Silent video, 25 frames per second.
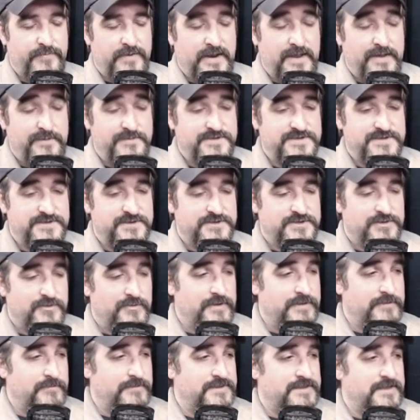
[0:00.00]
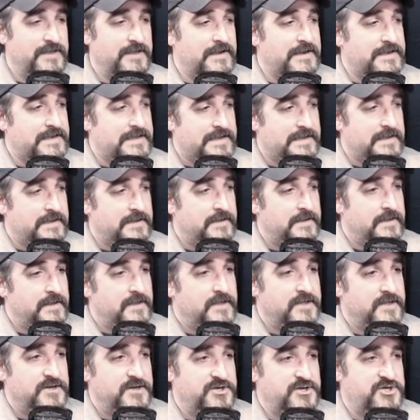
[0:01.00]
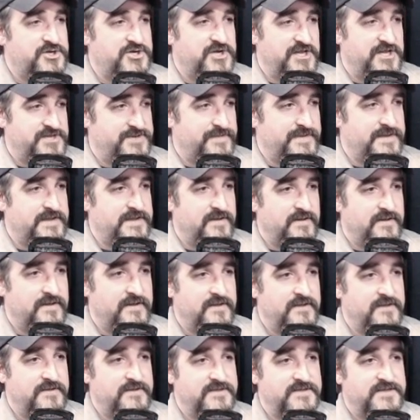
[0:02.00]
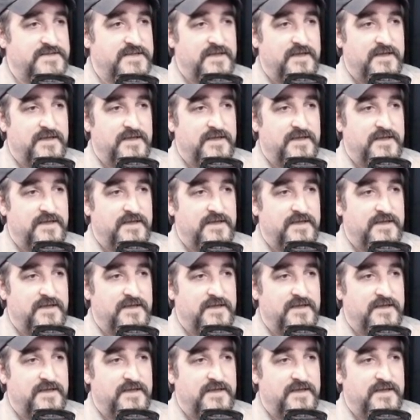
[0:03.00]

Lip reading: But I am still toying with the idea, just because